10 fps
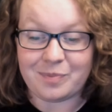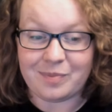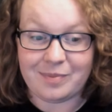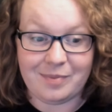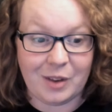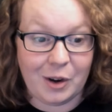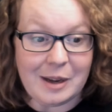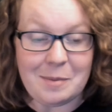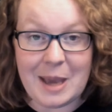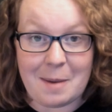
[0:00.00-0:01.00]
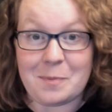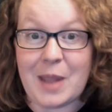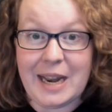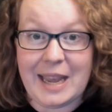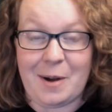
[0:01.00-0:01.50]
Or hit me up.
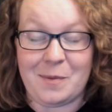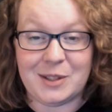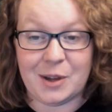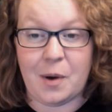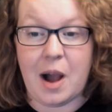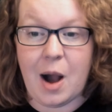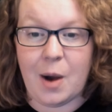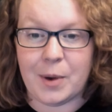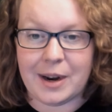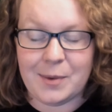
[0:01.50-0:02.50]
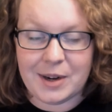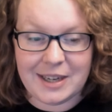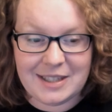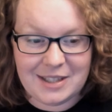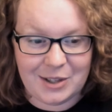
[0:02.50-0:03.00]
Anyhow, so what I wanted
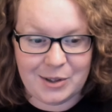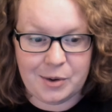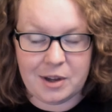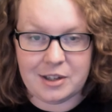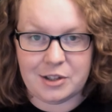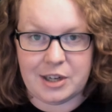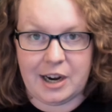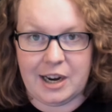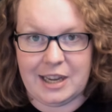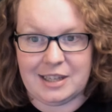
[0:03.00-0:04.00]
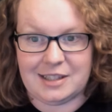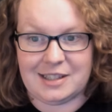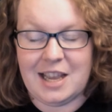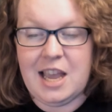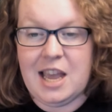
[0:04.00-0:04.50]
to share is
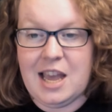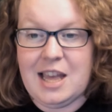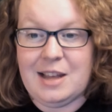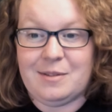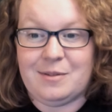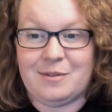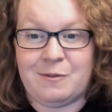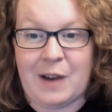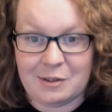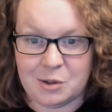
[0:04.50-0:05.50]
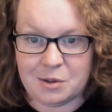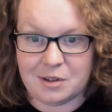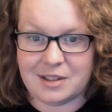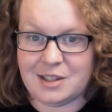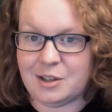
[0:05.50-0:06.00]
5 tools
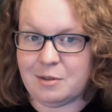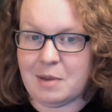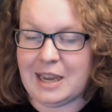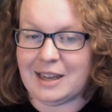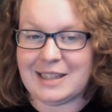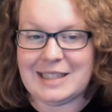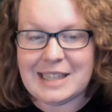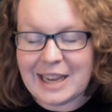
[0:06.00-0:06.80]
to make to